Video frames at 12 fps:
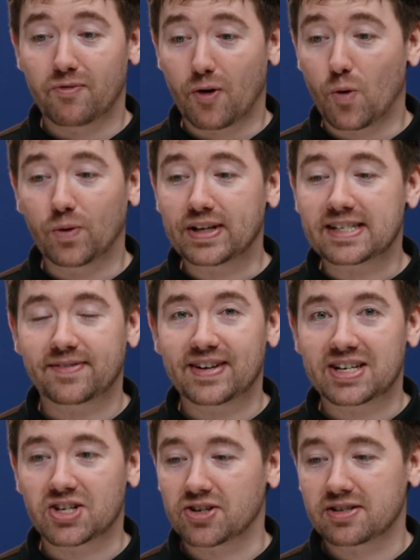for all these
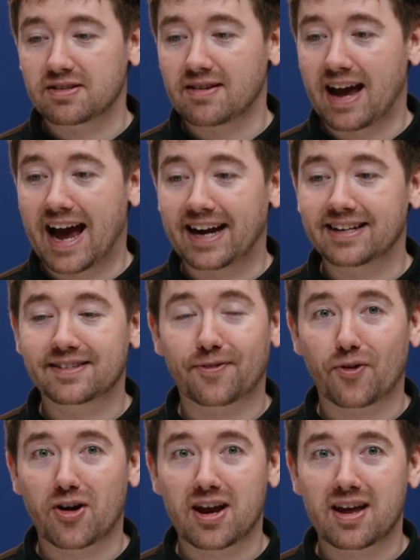features, and it's
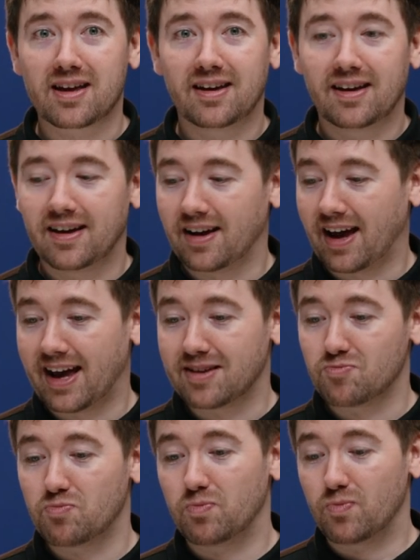free.
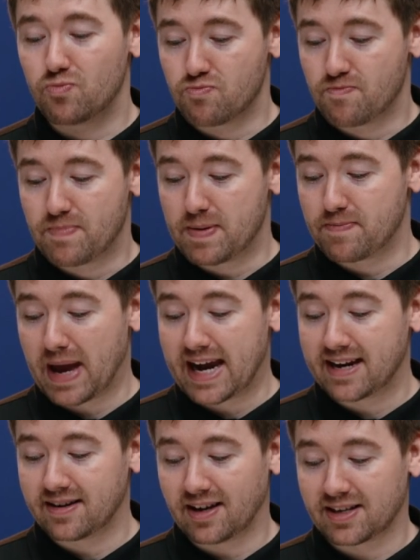And been
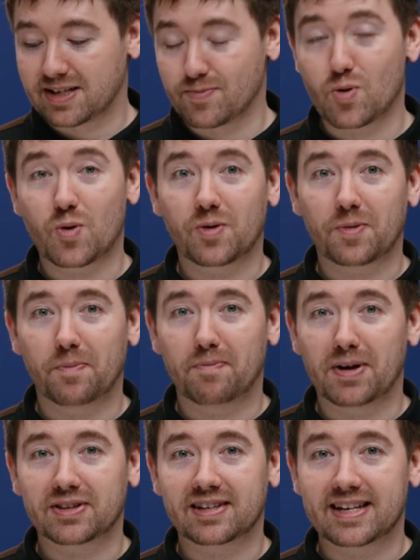paying a small
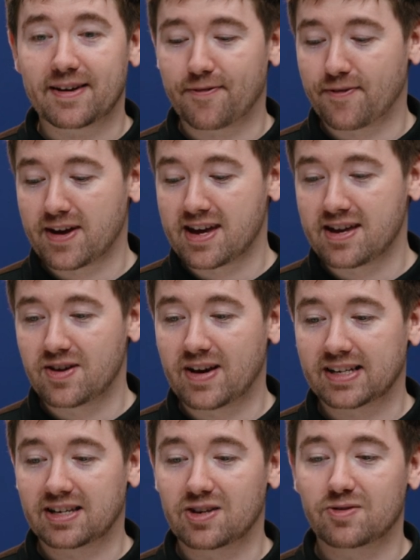monthly fee, you
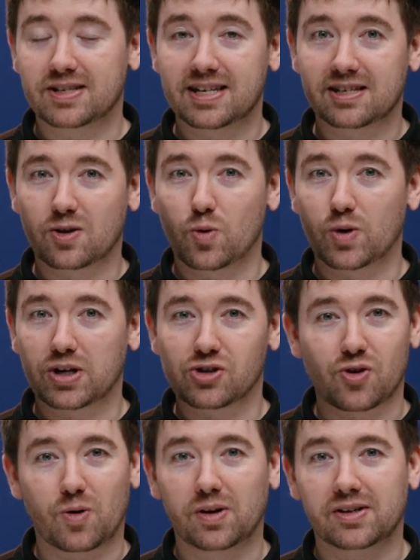get to use these cool
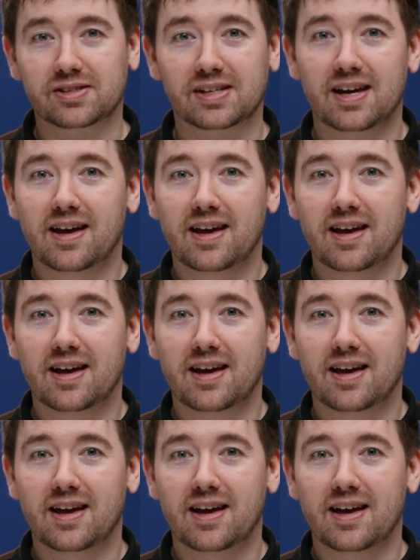controllers.